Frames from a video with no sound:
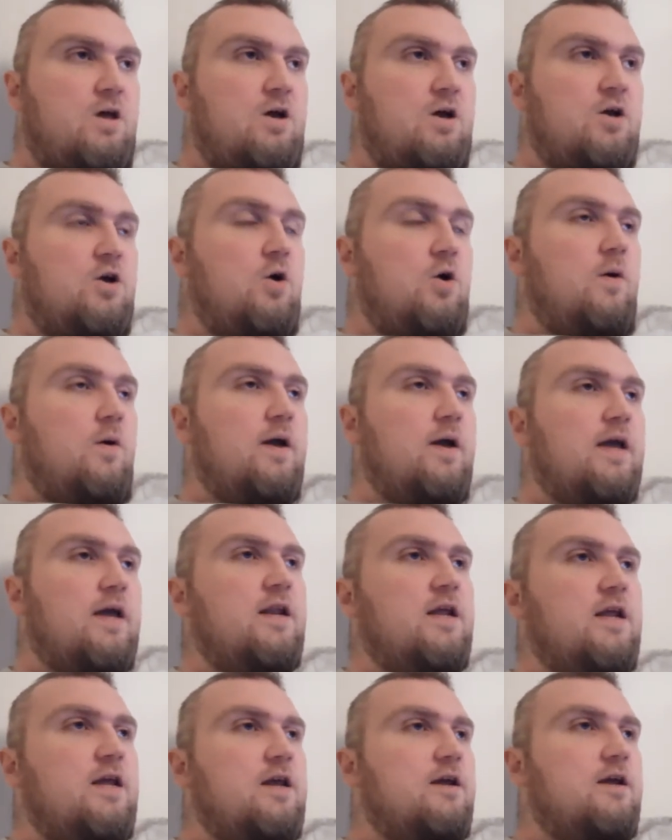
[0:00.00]
Going
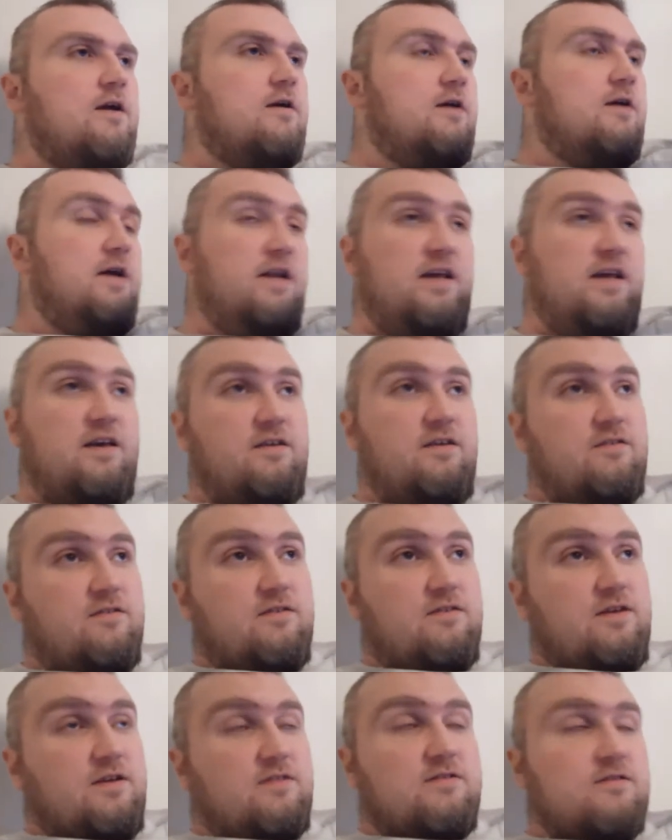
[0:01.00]
into here, it
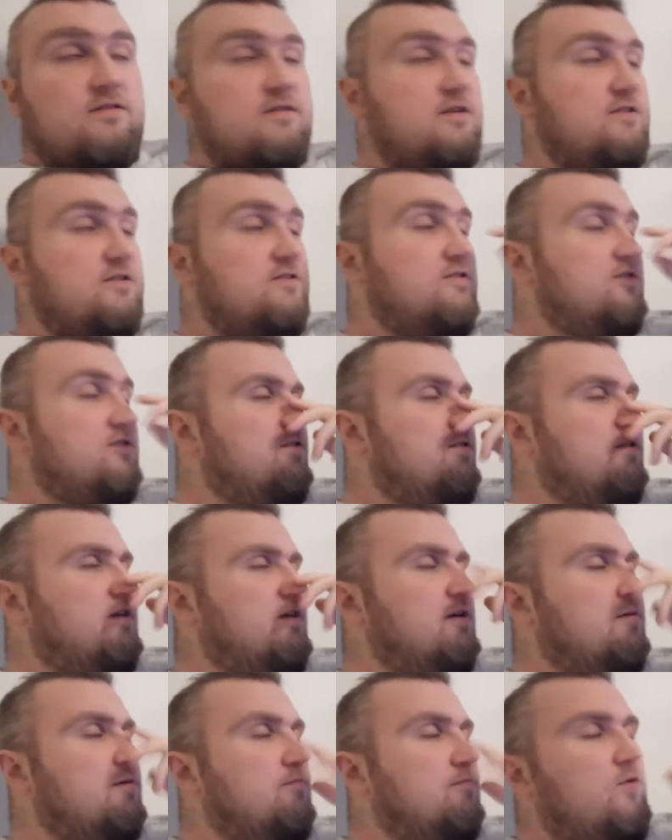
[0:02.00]
is. It's it's just the
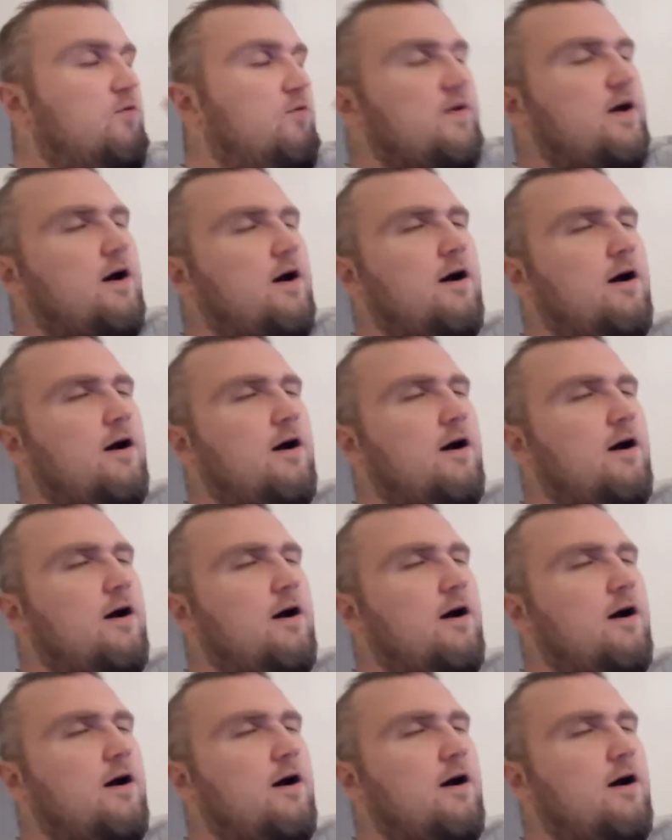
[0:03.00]
thing. Moving on.